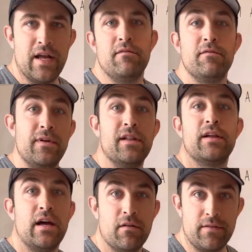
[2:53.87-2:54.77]
And in
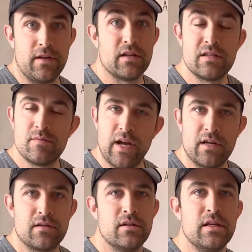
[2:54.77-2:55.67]
Philadelphia,
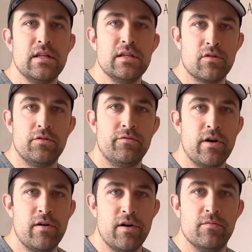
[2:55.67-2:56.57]
especially these old
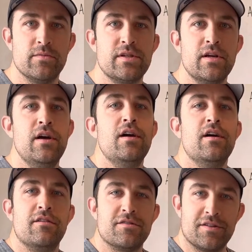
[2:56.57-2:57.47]
row homes,
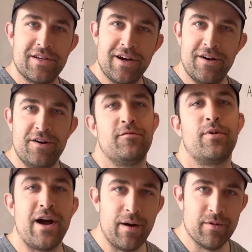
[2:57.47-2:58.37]
there's a ton of
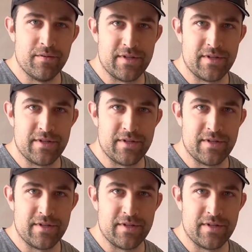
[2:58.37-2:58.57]
problems.